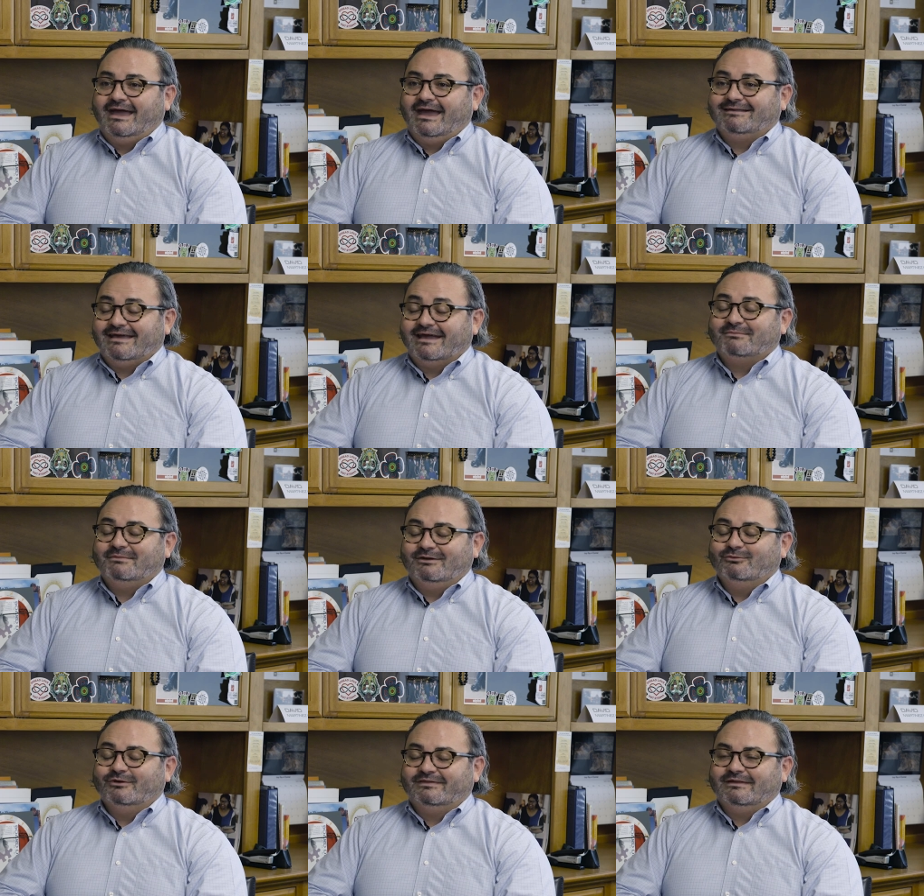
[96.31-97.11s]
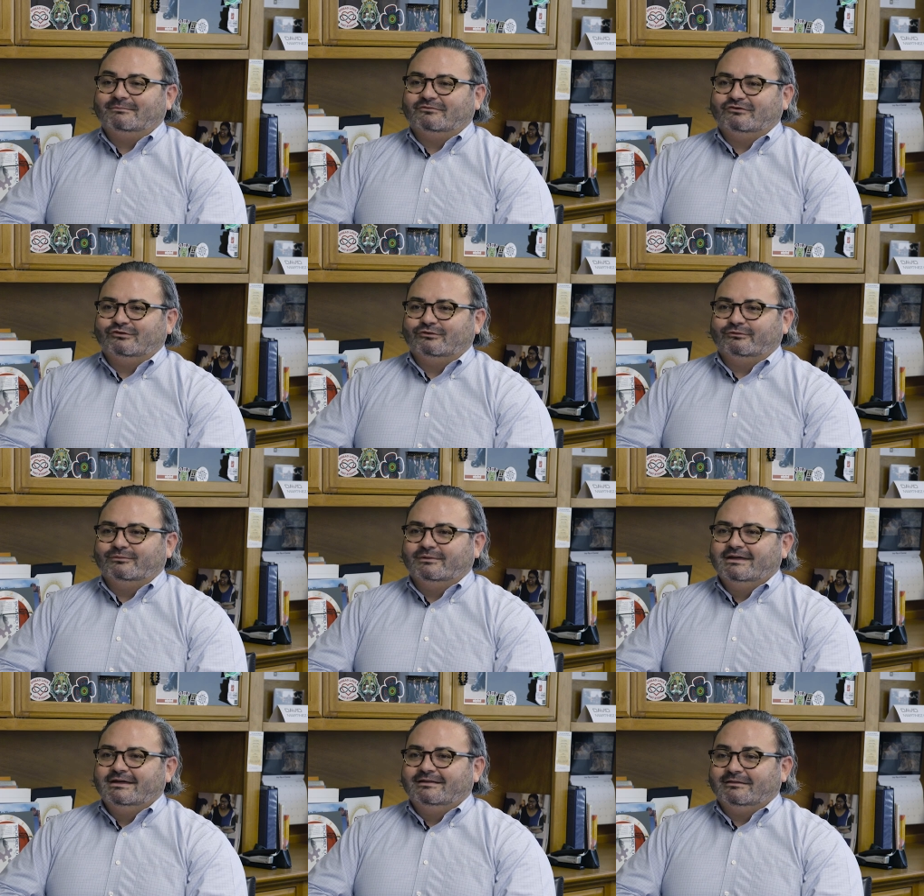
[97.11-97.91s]
and take me with him
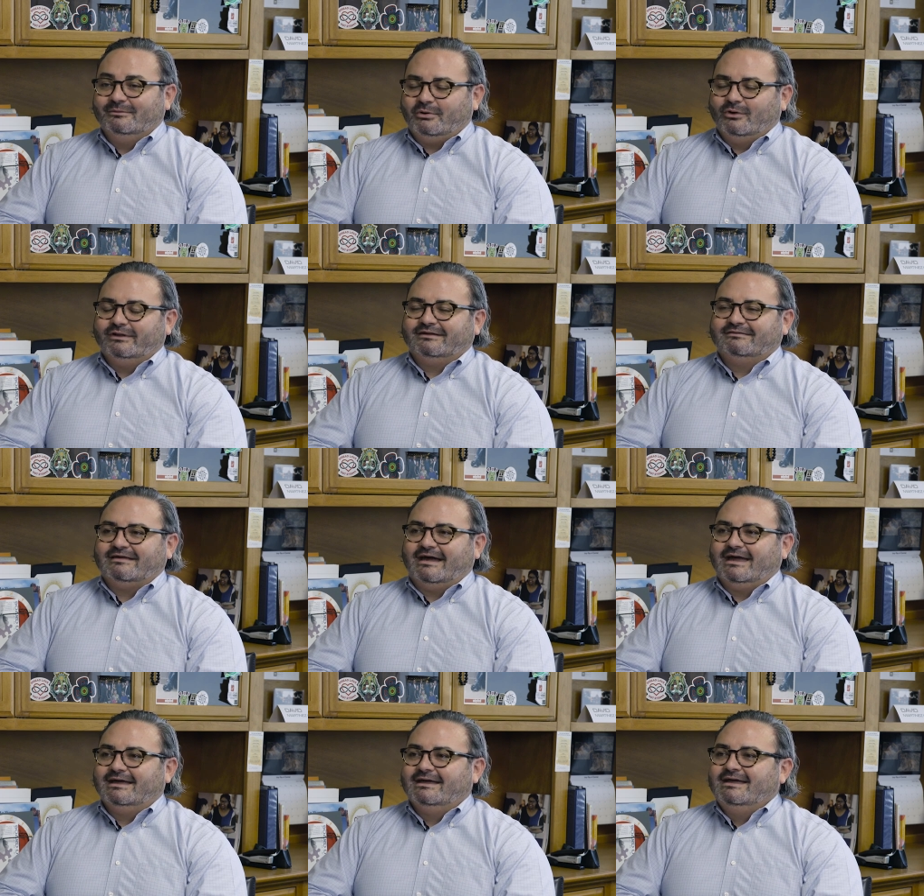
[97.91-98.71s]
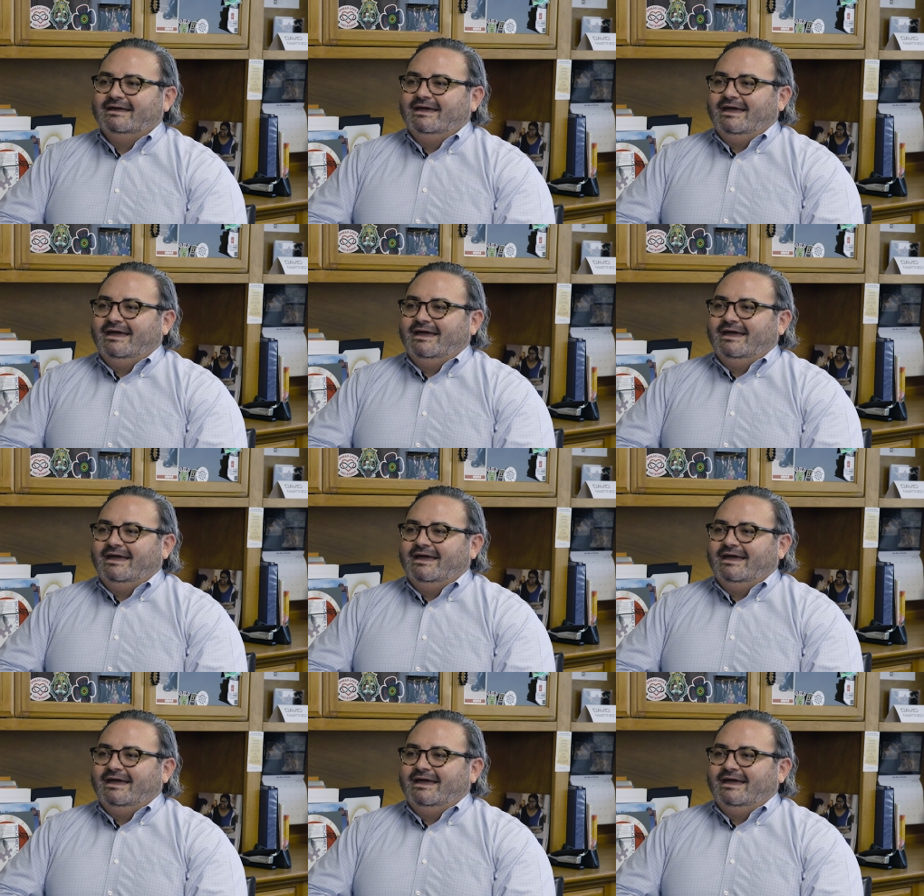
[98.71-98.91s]
to the polling site.